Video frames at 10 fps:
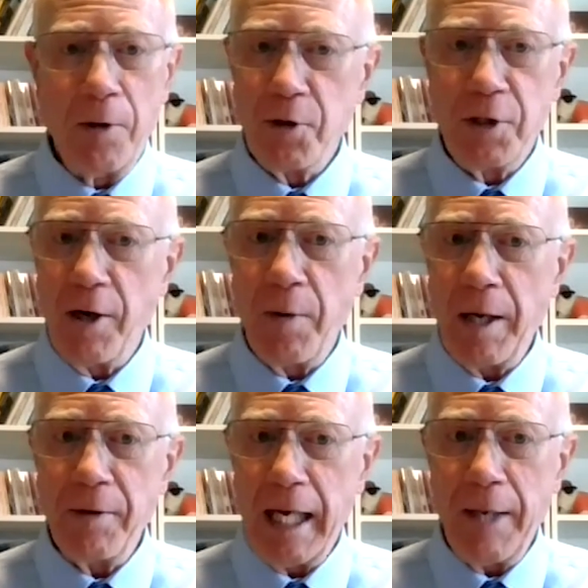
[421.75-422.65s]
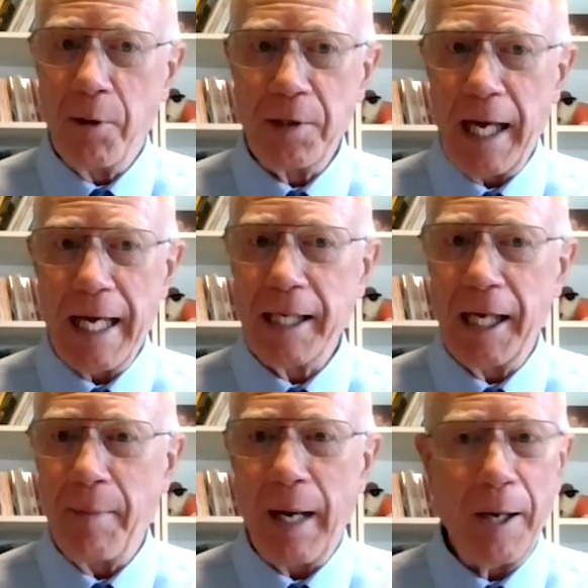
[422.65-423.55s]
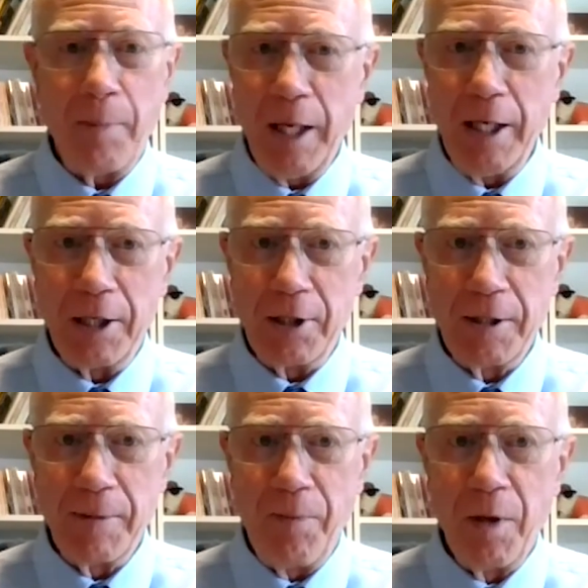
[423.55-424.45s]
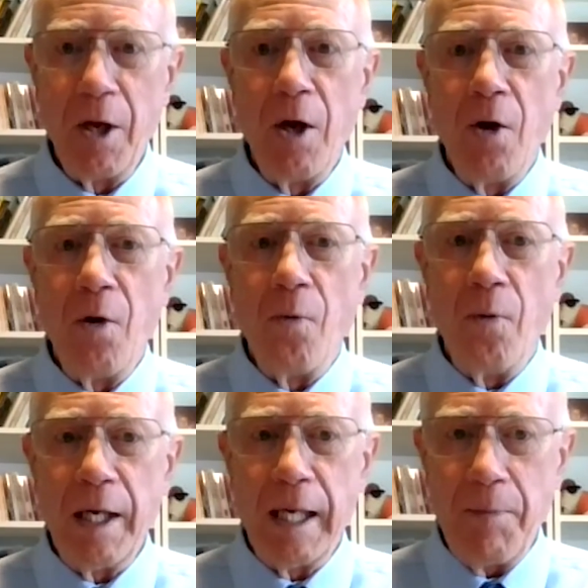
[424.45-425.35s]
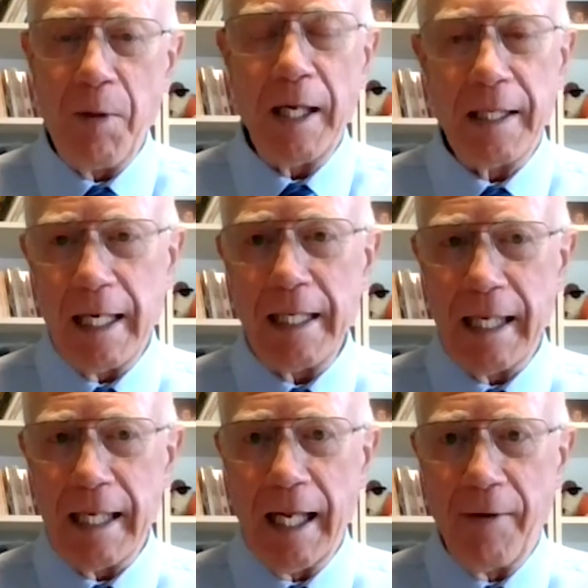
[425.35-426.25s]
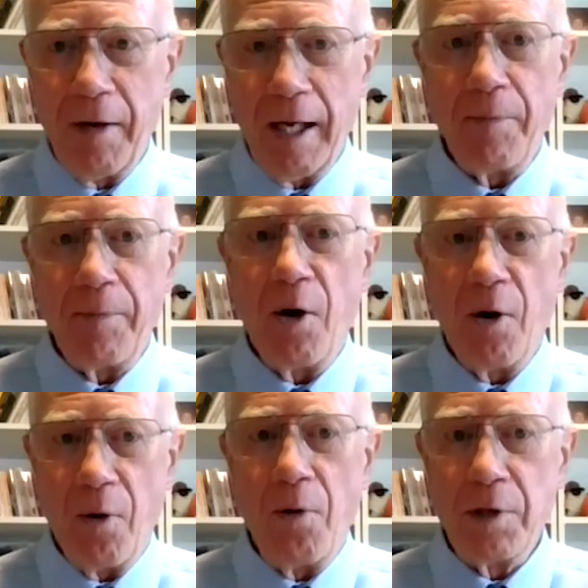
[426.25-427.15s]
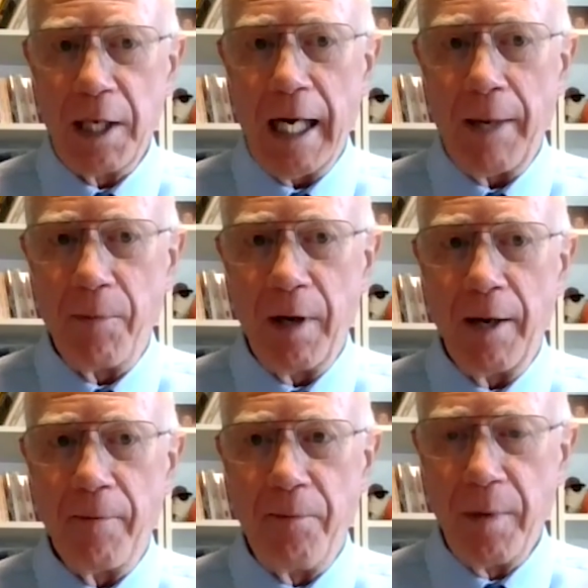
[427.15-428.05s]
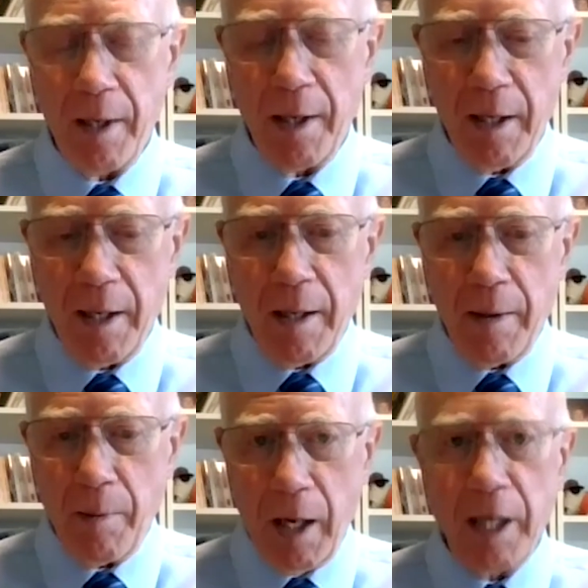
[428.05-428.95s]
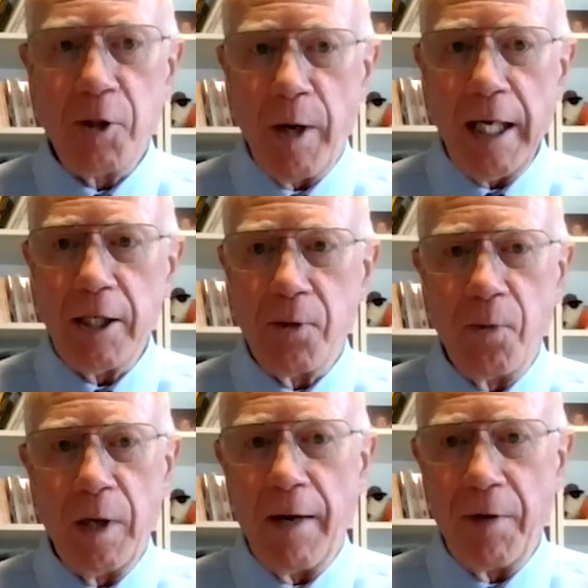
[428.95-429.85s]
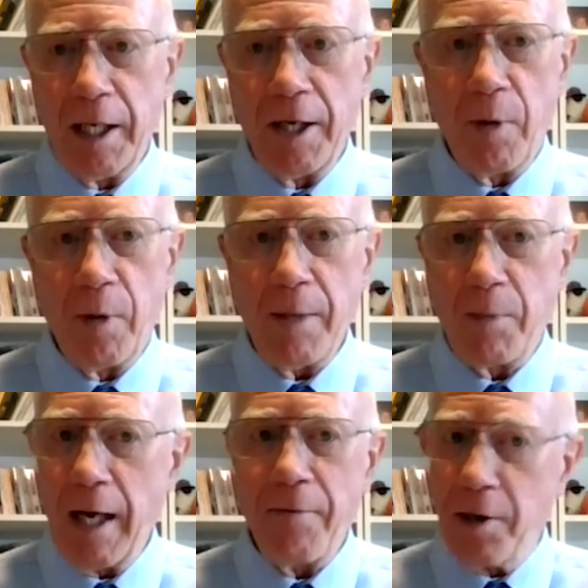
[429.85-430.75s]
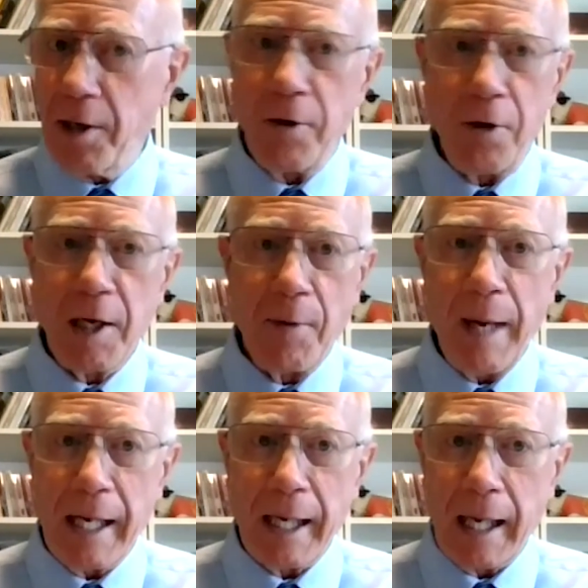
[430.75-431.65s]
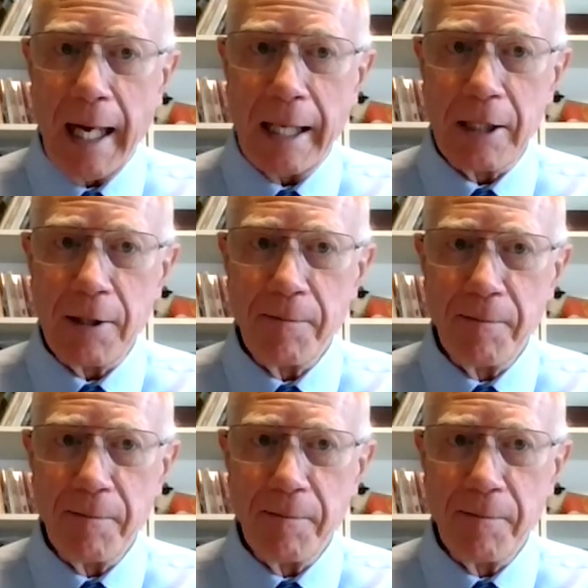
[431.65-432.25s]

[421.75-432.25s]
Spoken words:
don't sit around tables asking about opinions. We keep the intensity level up the whole time. We have lunch breaks, we have a dinner break, but after dinner, you come back to class.